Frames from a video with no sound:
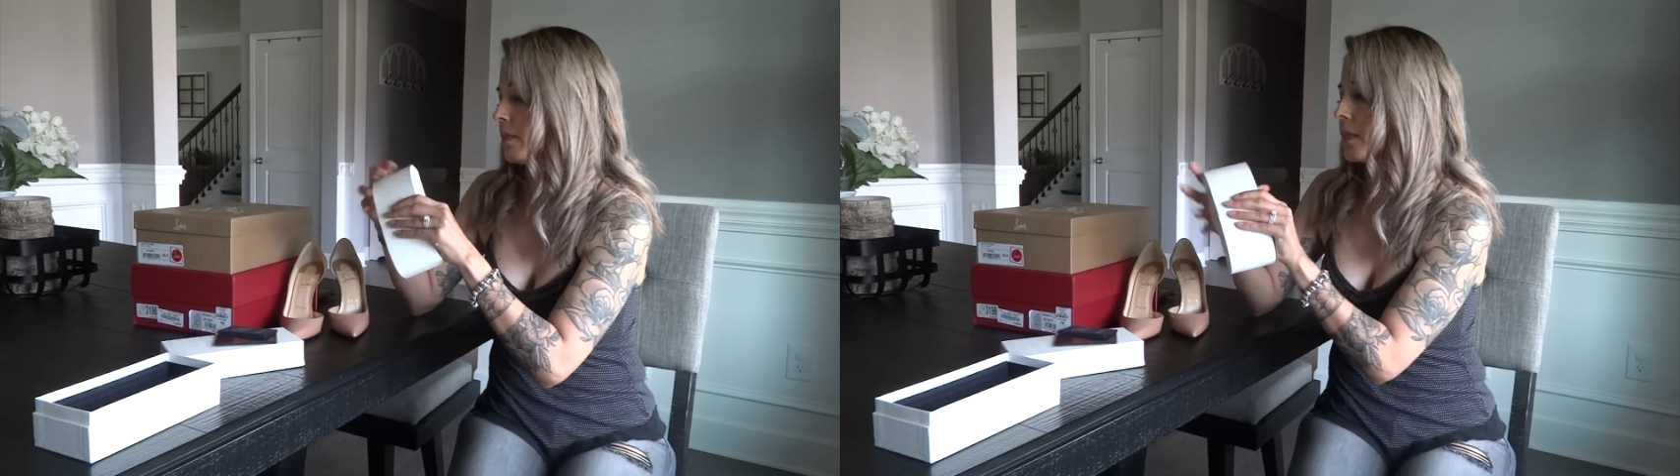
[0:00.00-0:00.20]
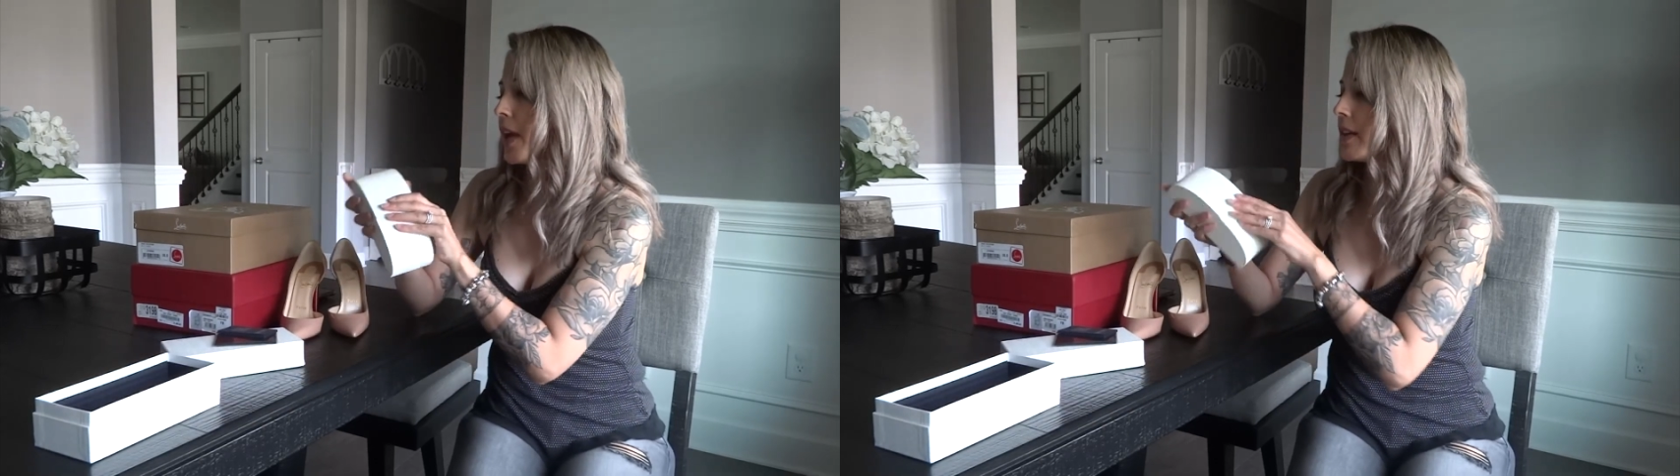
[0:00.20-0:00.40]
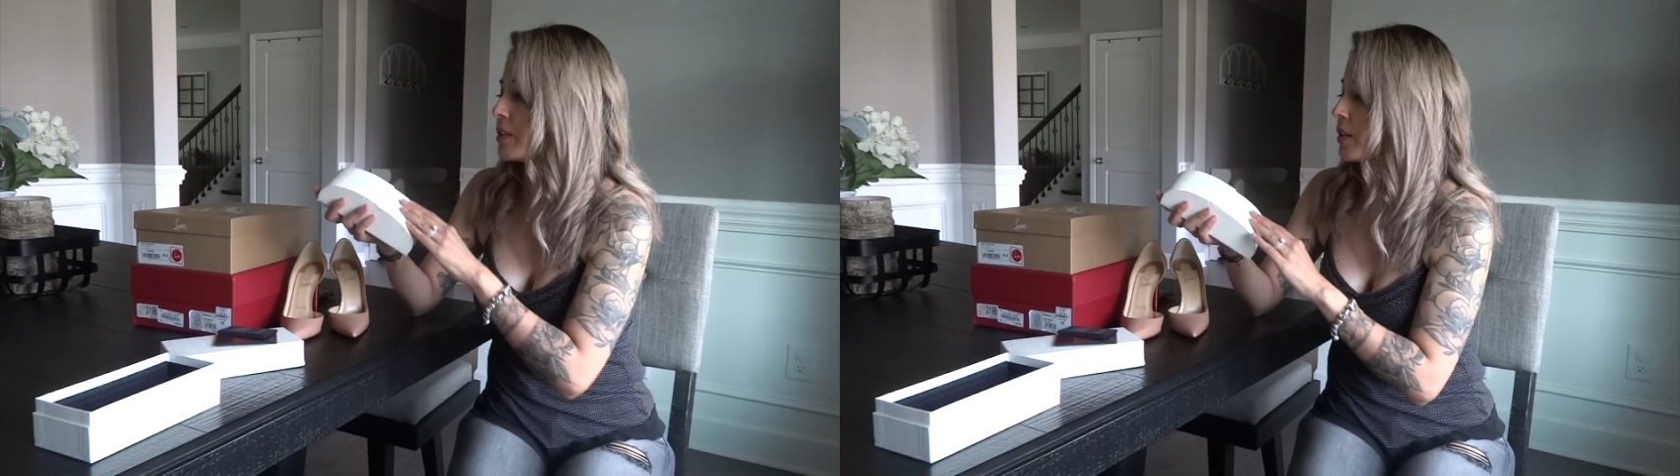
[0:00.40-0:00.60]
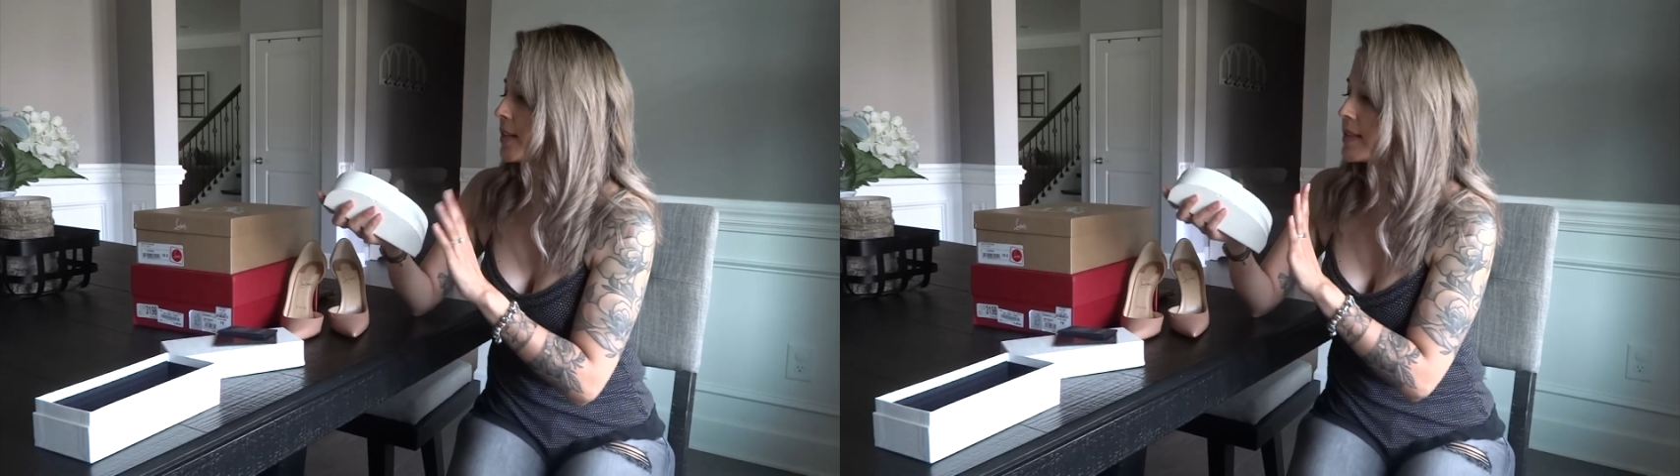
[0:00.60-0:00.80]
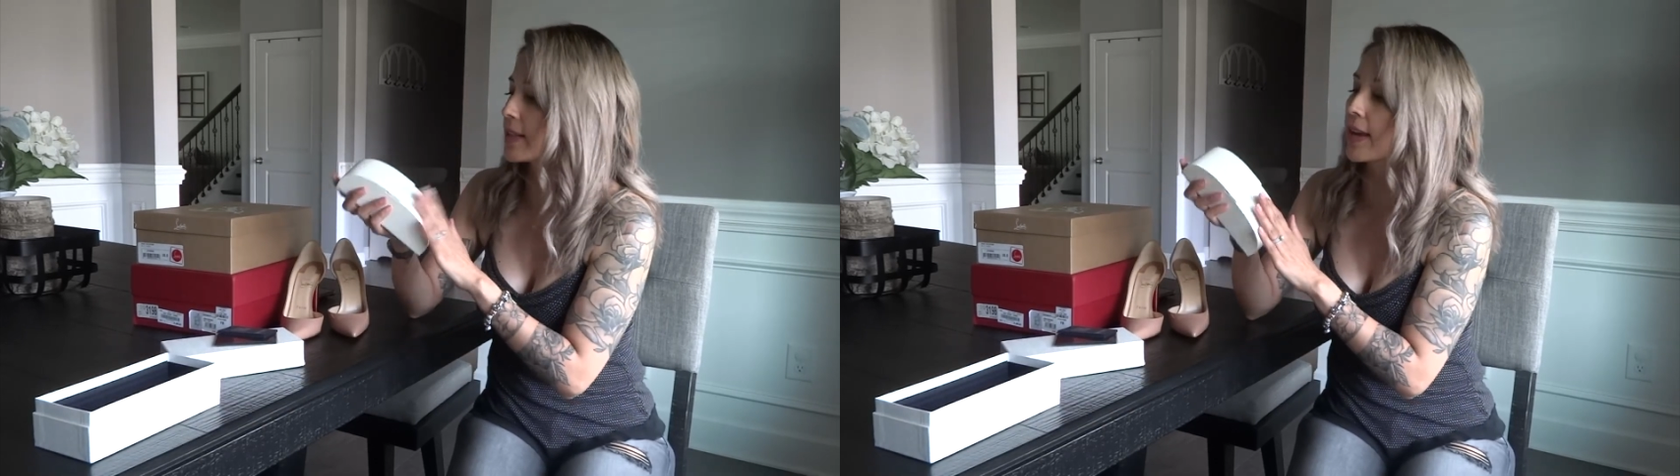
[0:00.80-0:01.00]
Yeah, so
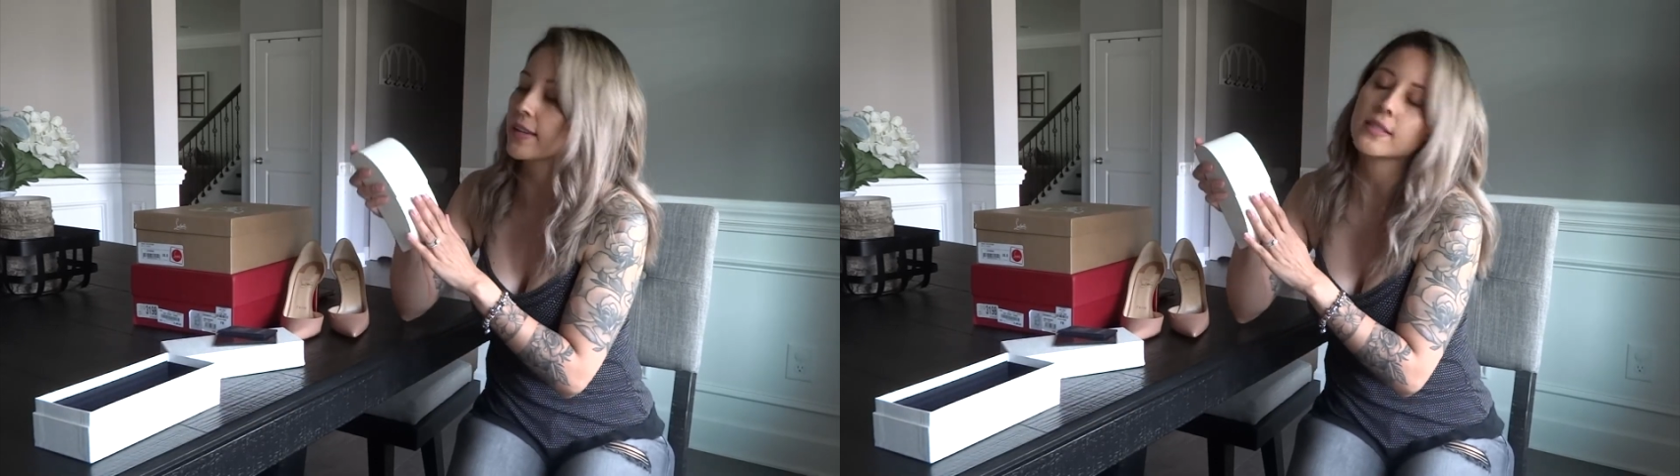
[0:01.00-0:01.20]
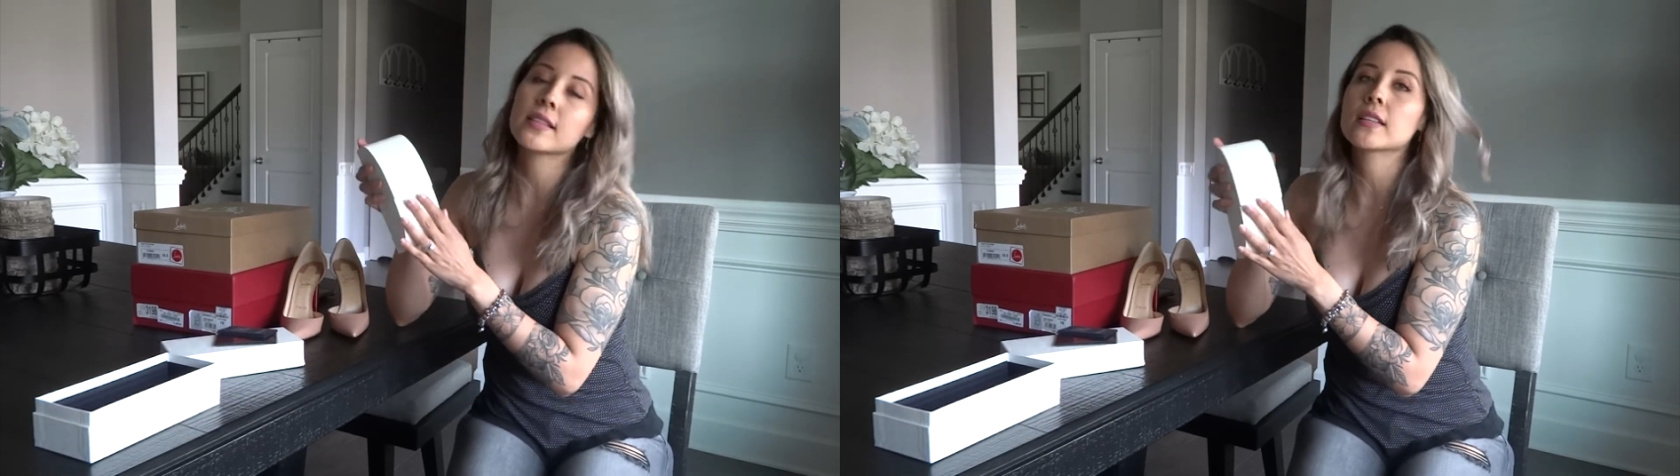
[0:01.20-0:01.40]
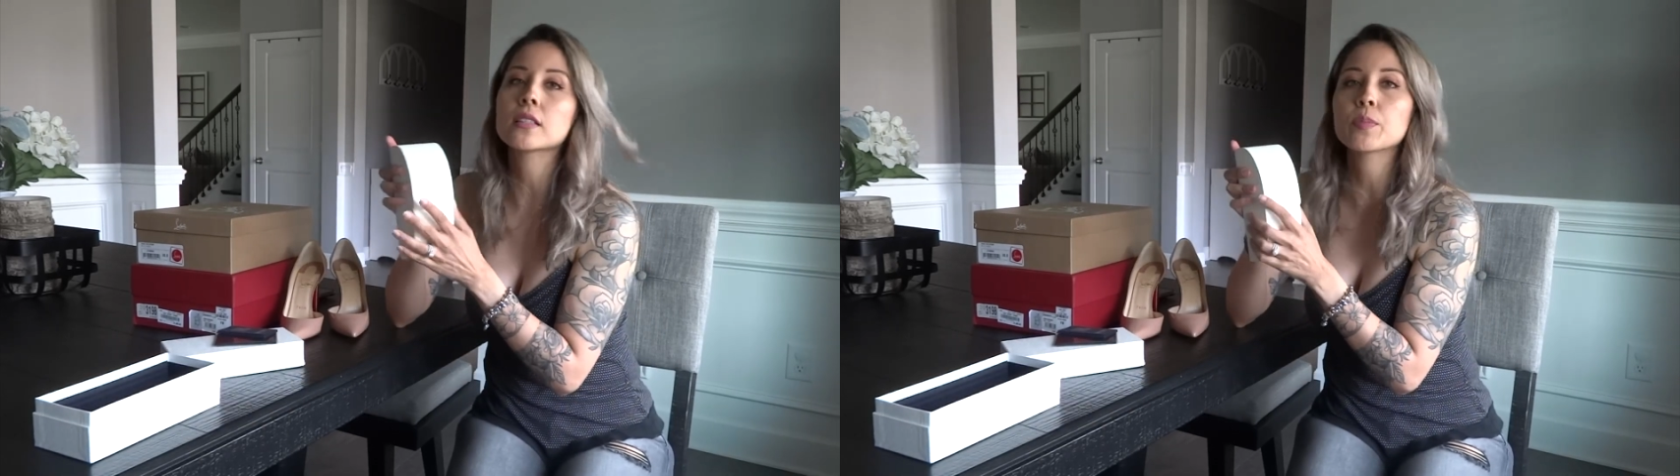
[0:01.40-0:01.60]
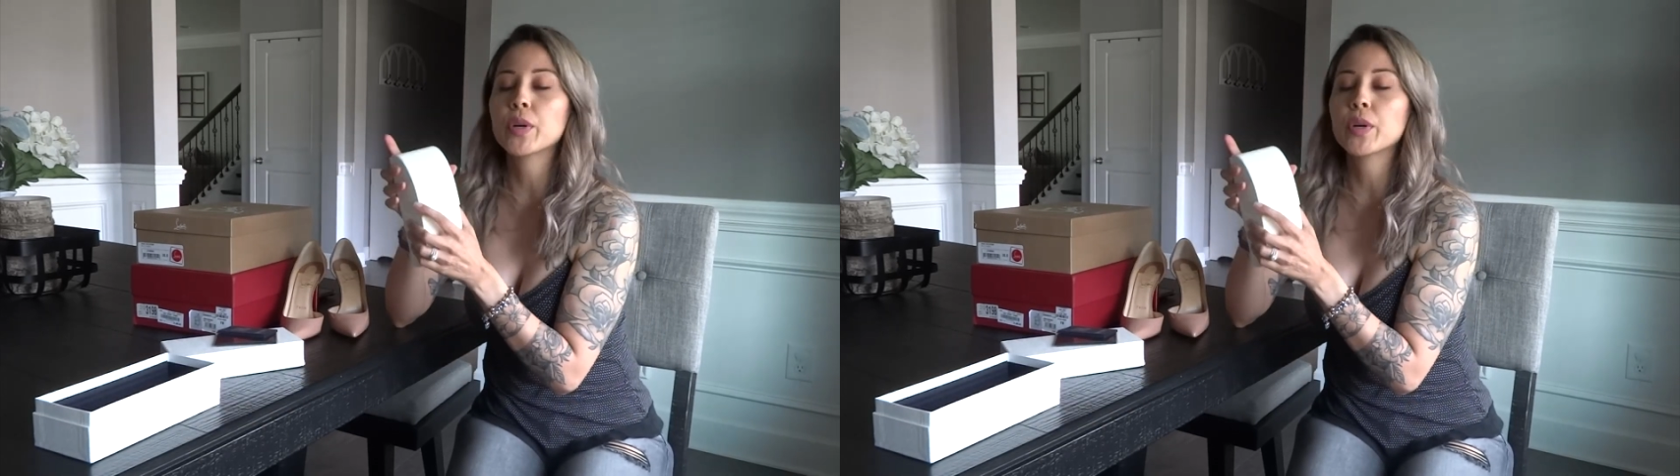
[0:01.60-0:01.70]
this case is